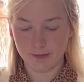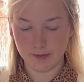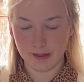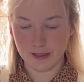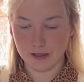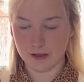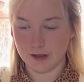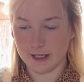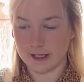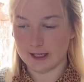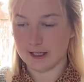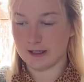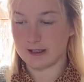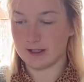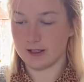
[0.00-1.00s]
can do that
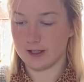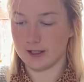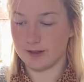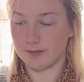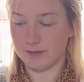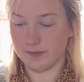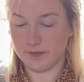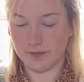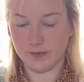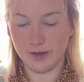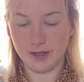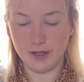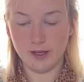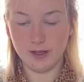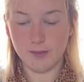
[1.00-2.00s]
next time.
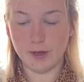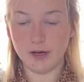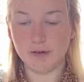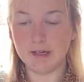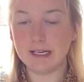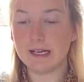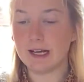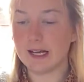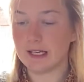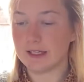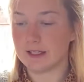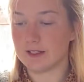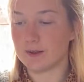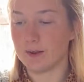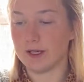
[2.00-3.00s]
But I really like
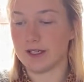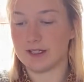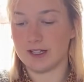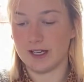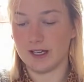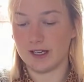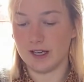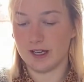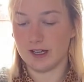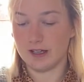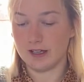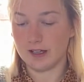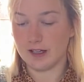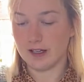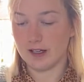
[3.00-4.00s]
this one. It's like
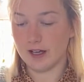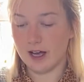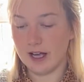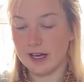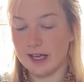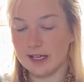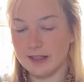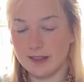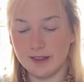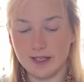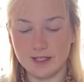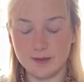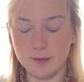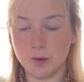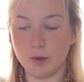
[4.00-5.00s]
I like that there's
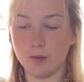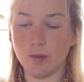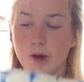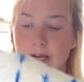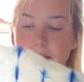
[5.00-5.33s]
more white